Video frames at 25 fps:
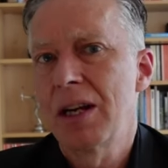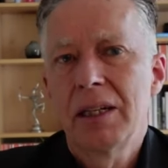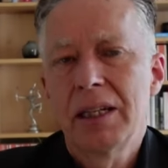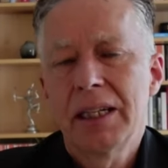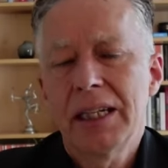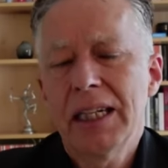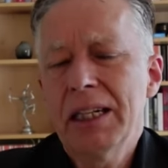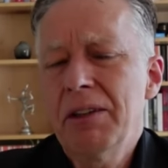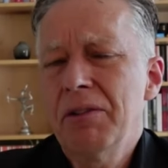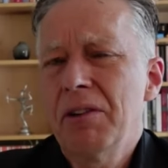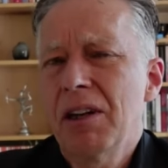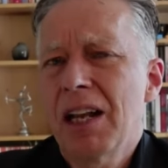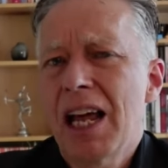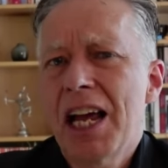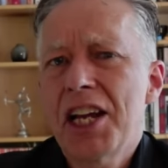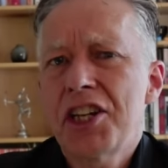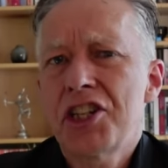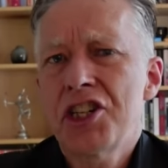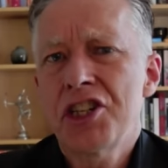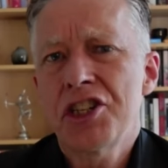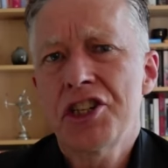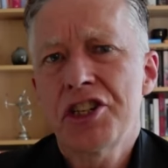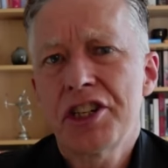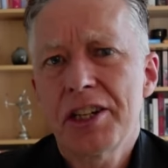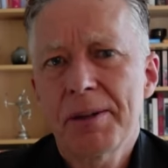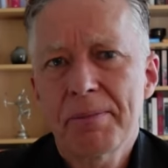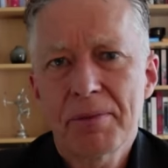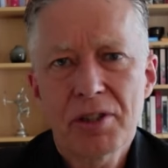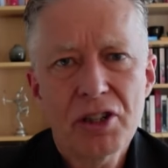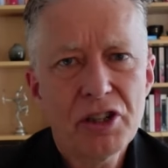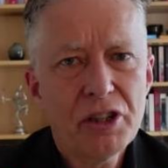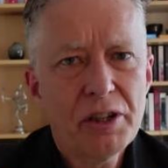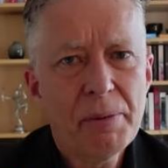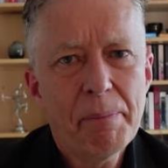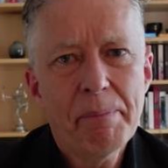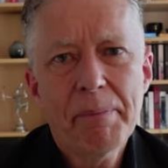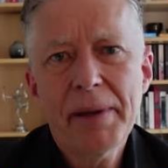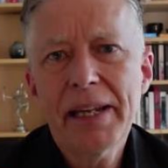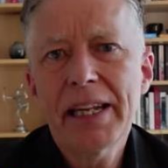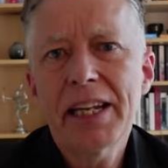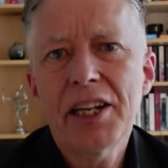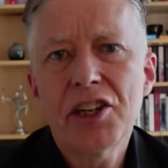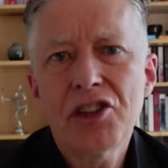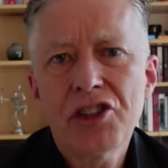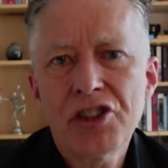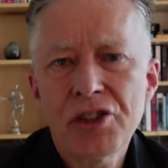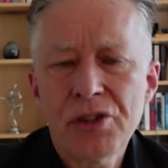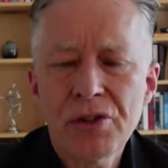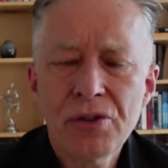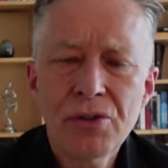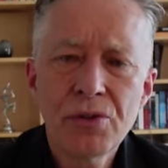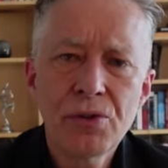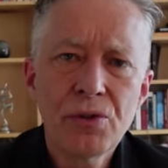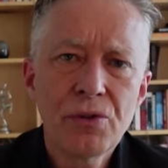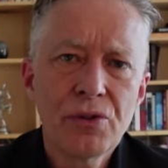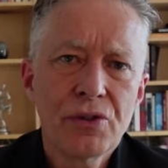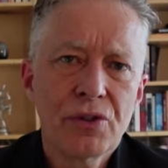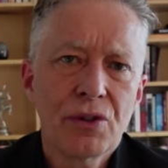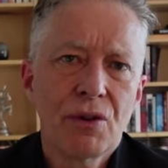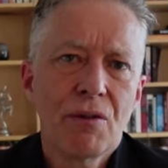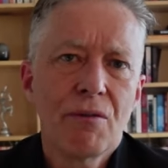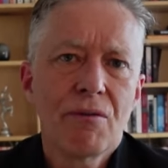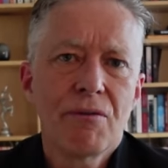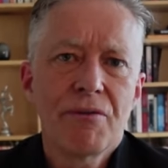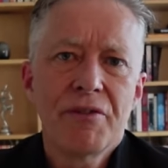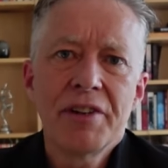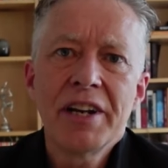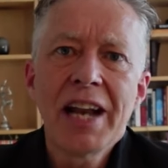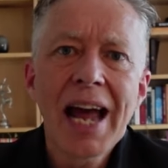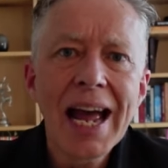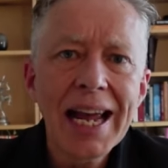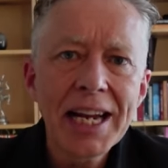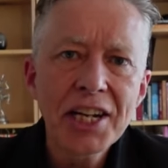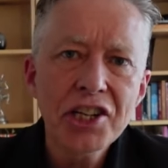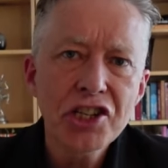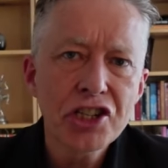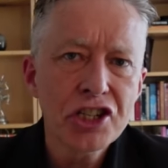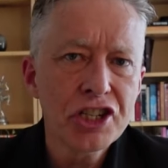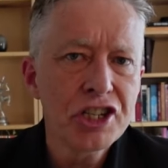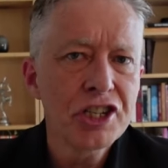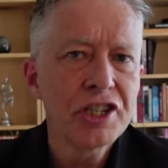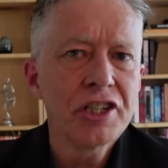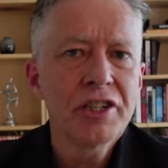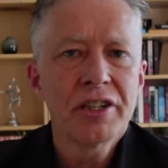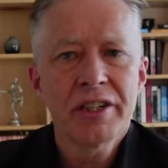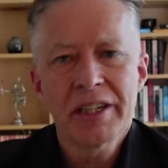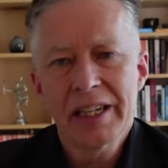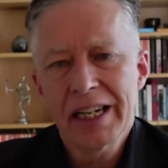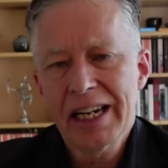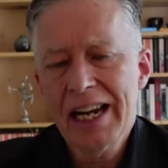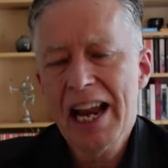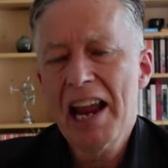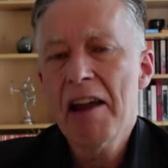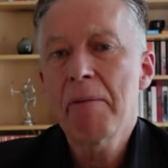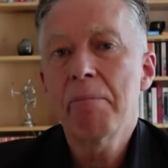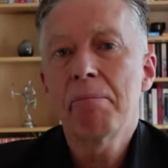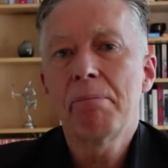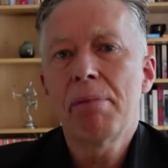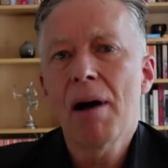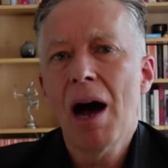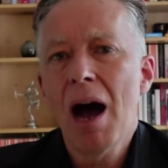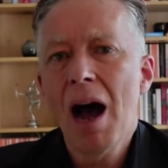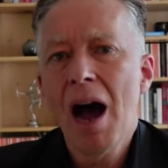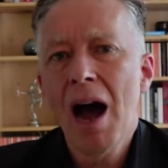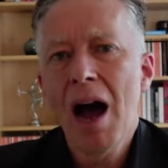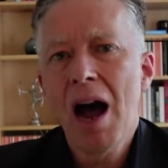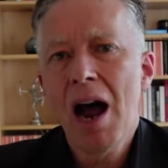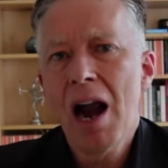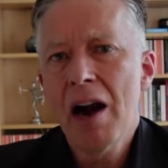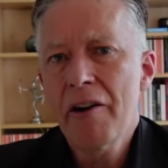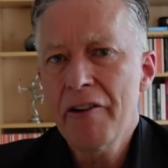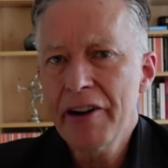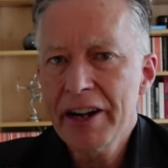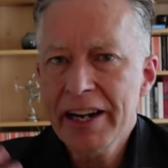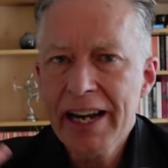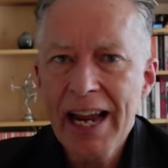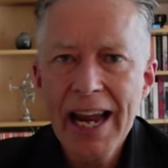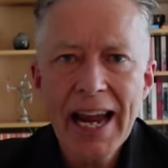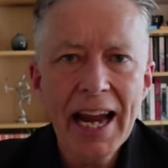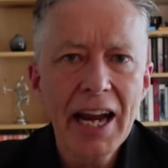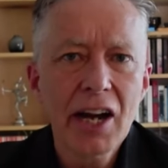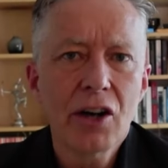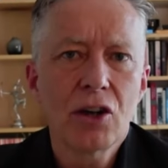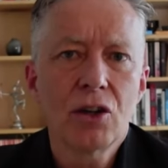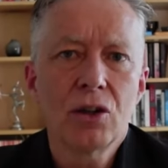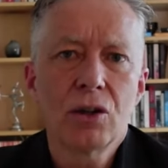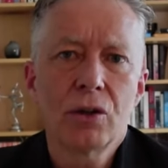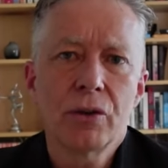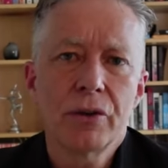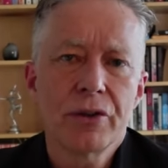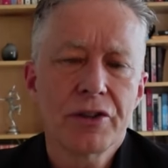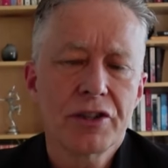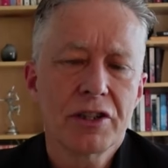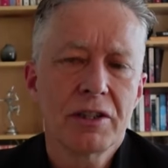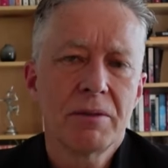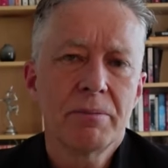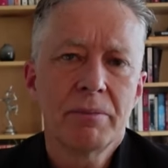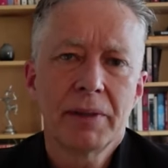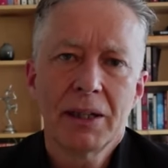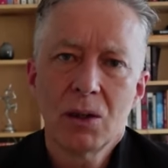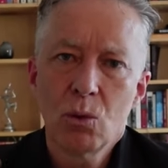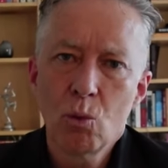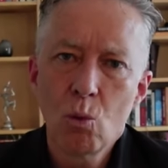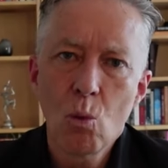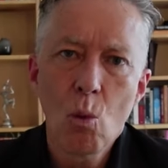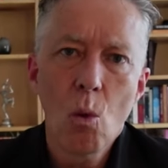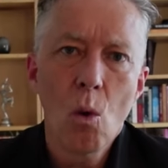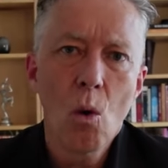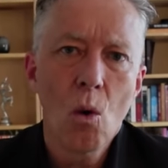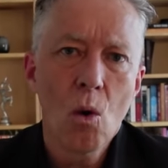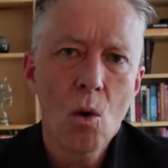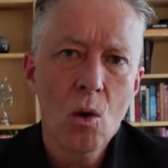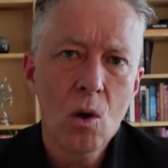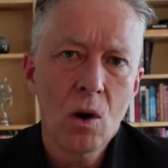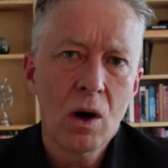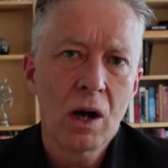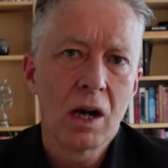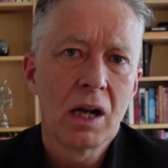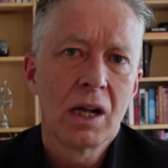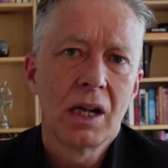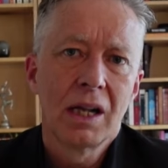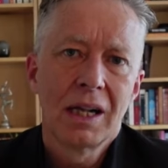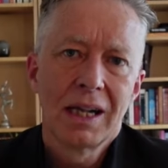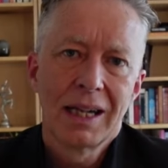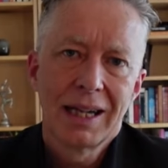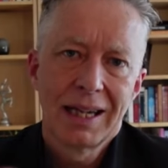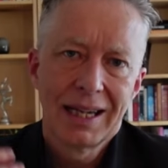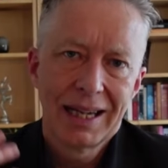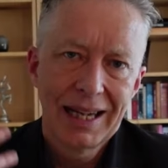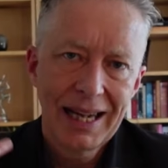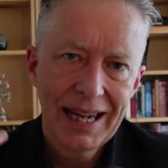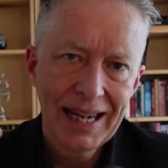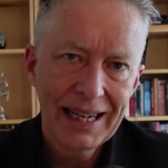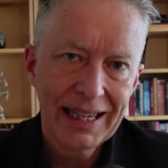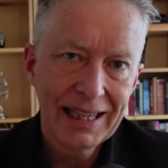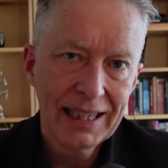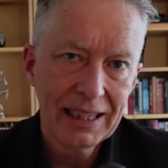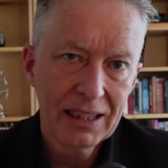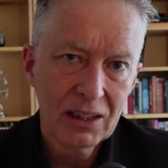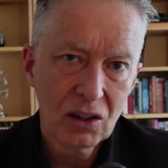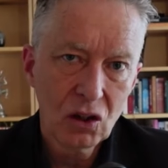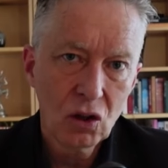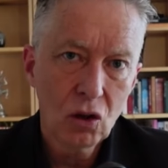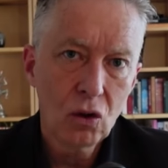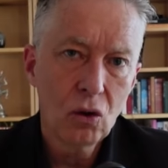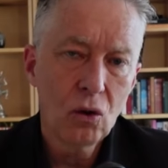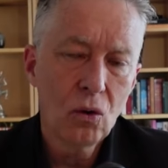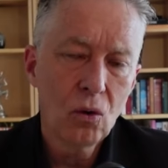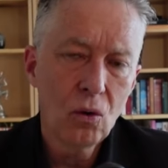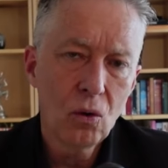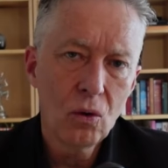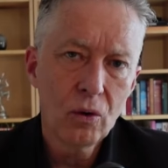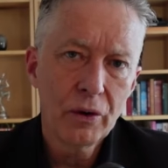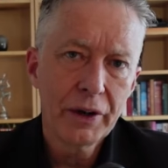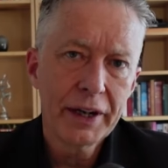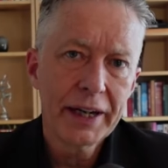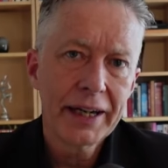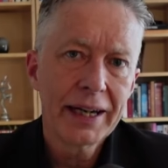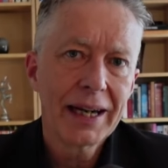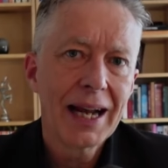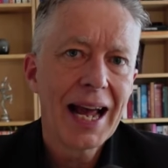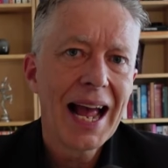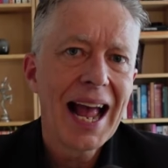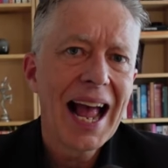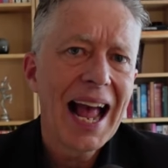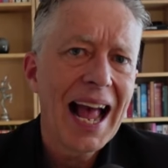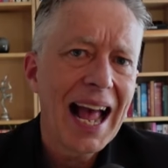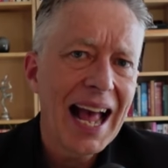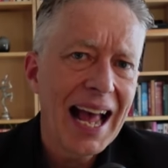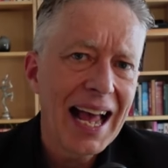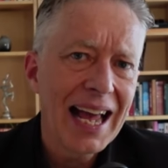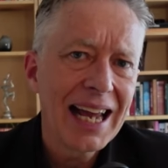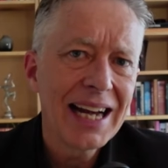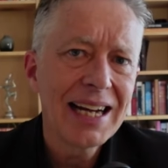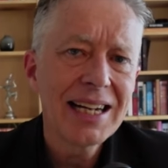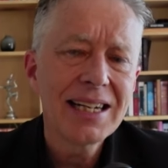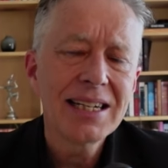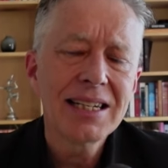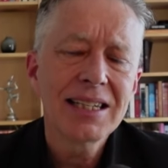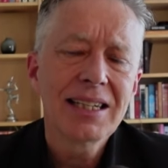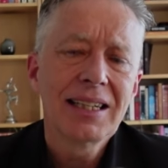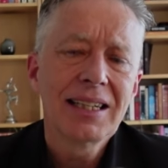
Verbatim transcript: in relationship to the big issues of nation and empire and heroism and war and glory and